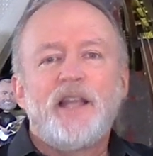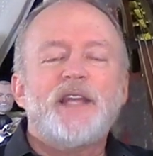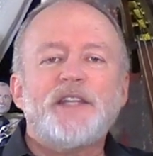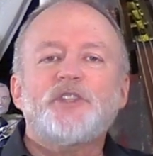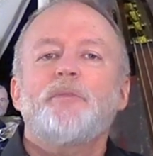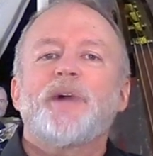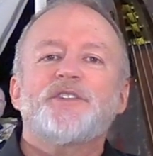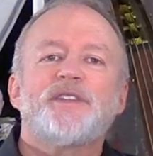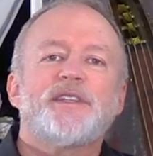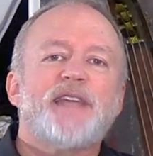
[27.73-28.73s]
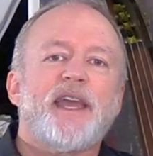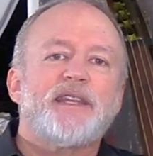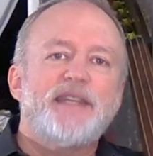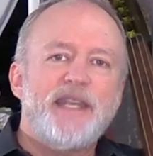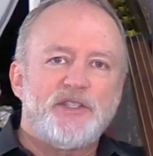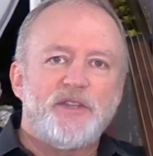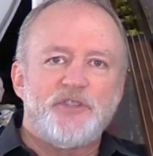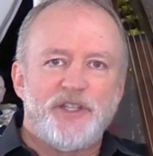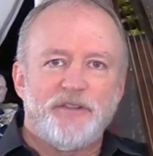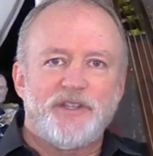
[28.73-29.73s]
Not so much the techniques of
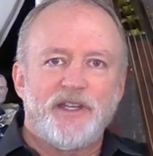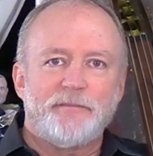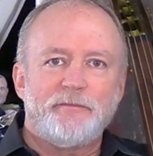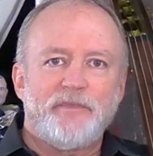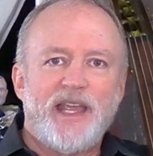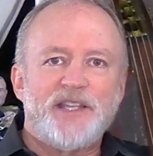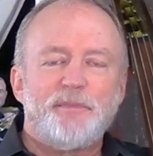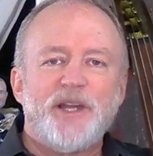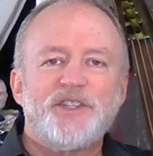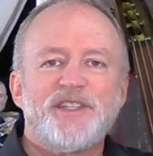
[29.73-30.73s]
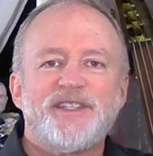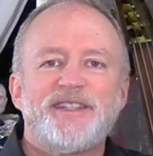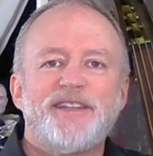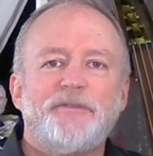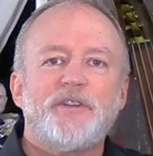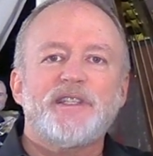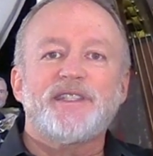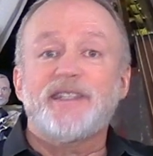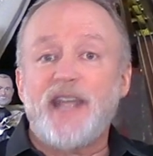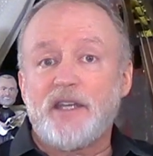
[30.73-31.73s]
shifting, as much as the different
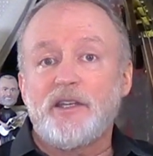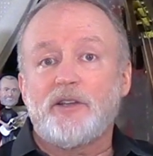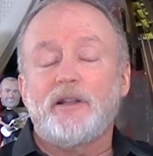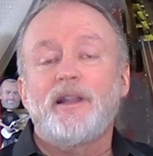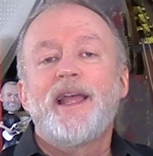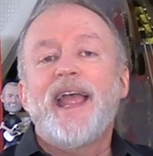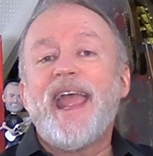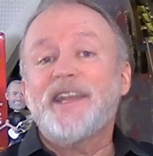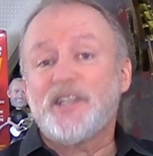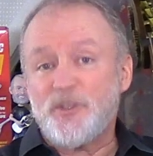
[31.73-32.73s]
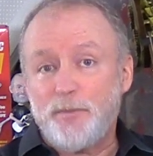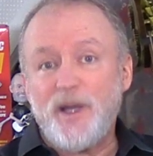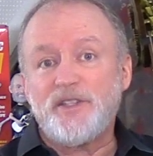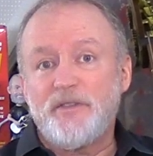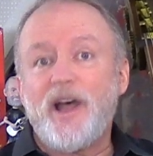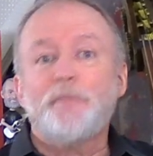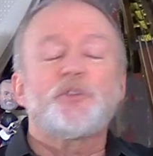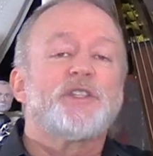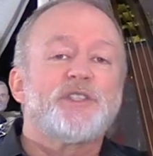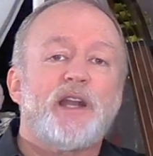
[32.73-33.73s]
technical and expressive
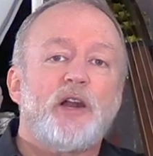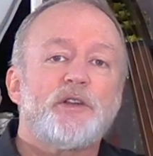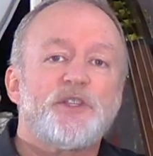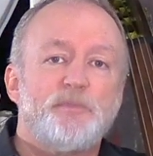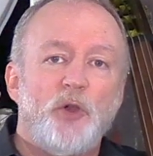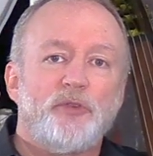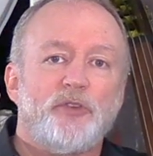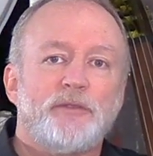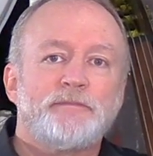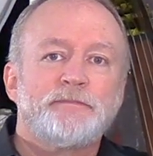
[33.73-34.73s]
options at our disposal.